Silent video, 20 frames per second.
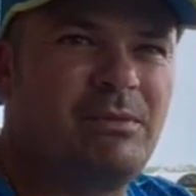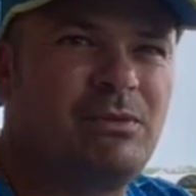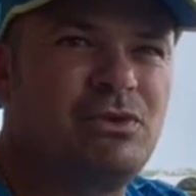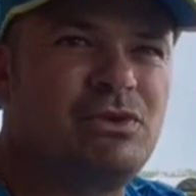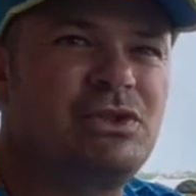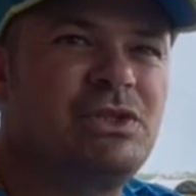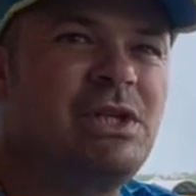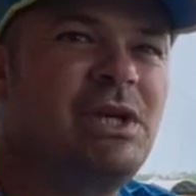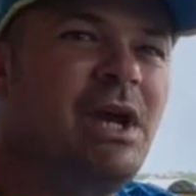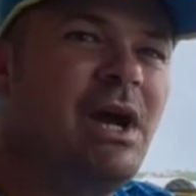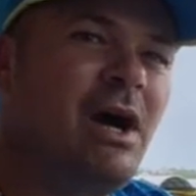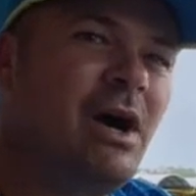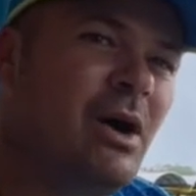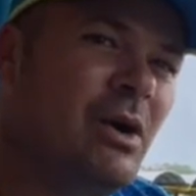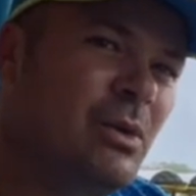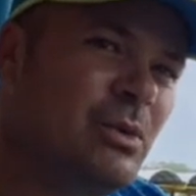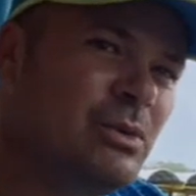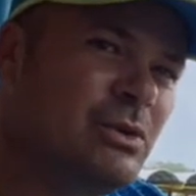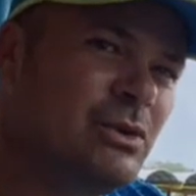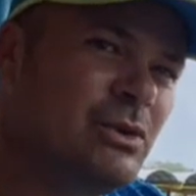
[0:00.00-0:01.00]
to see
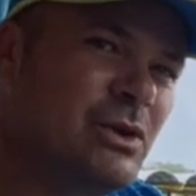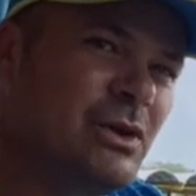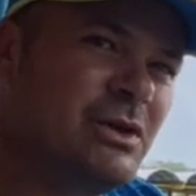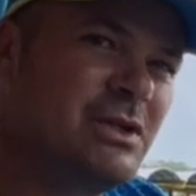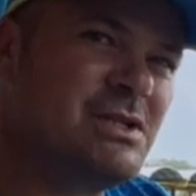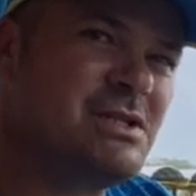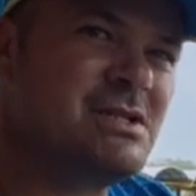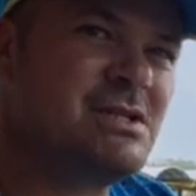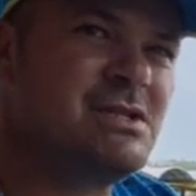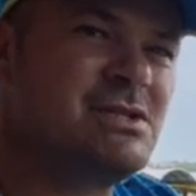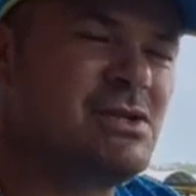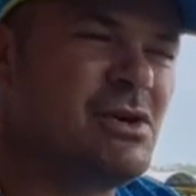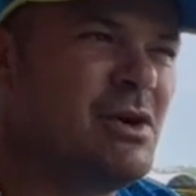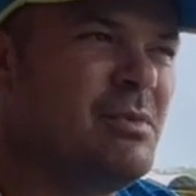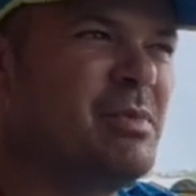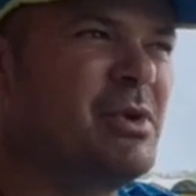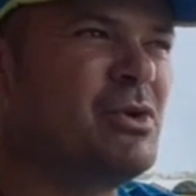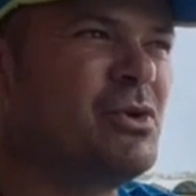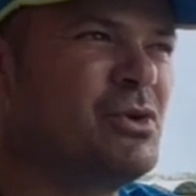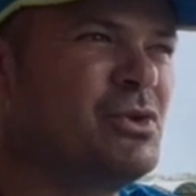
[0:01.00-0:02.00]
how the conditions are,
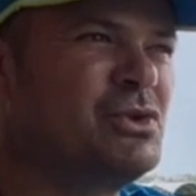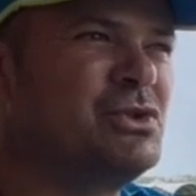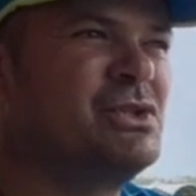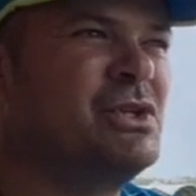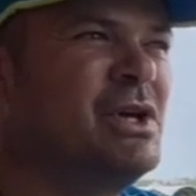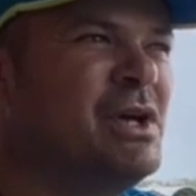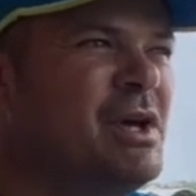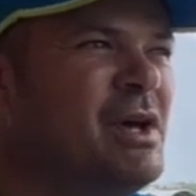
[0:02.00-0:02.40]
because